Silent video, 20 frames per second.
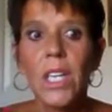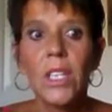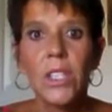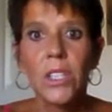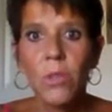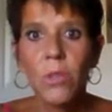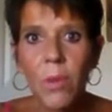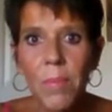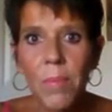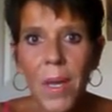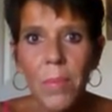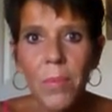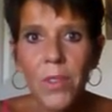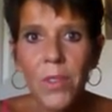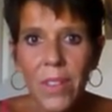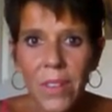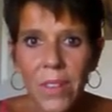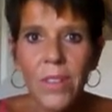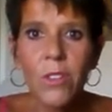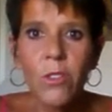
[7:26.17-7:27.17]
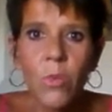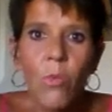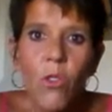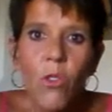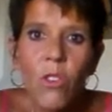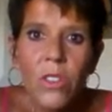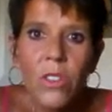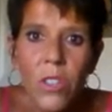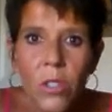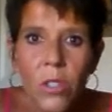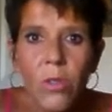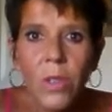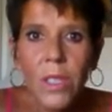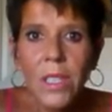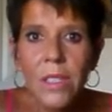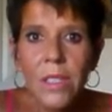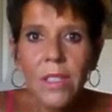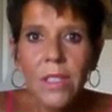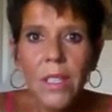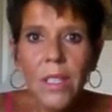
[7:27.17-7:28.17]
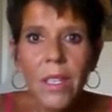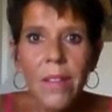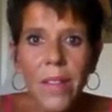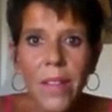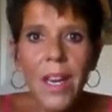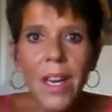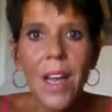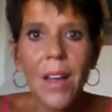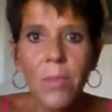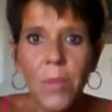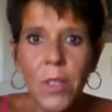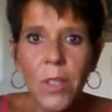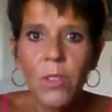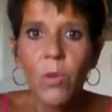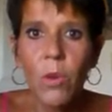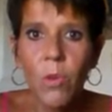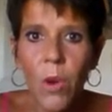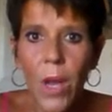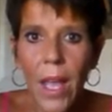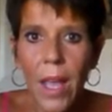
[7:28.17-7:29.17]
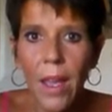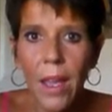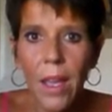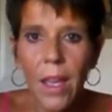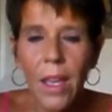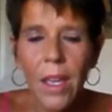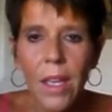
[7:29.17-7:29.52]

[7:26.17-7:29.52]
to remember that there's more to us than how much we weigh.